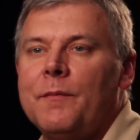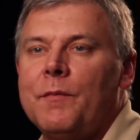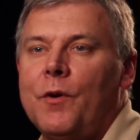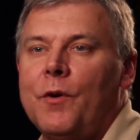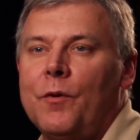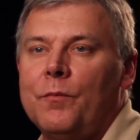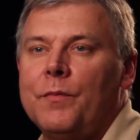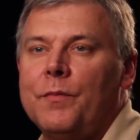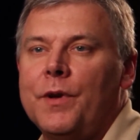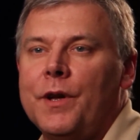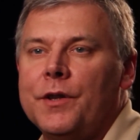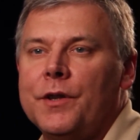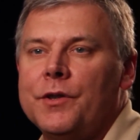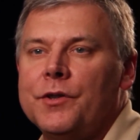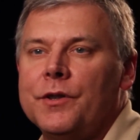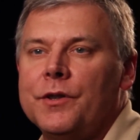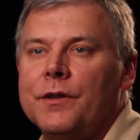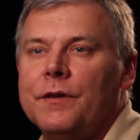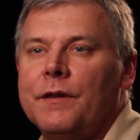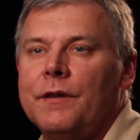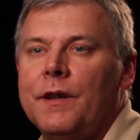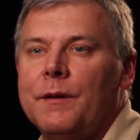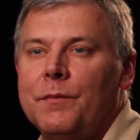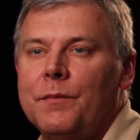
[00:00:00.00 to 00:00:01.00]
on budget,
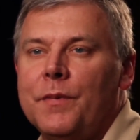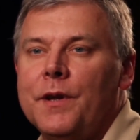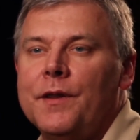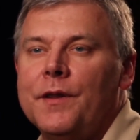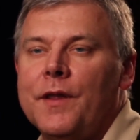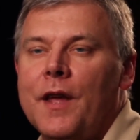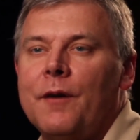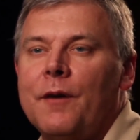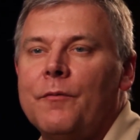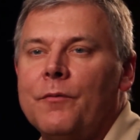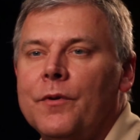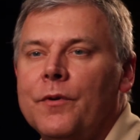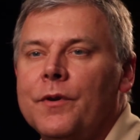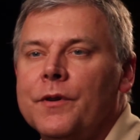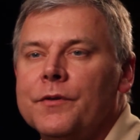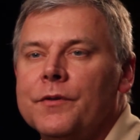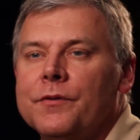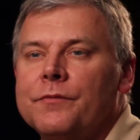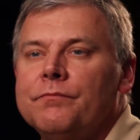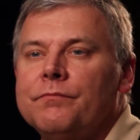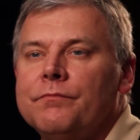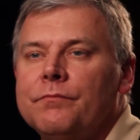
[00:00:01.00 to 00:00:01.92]
and be that one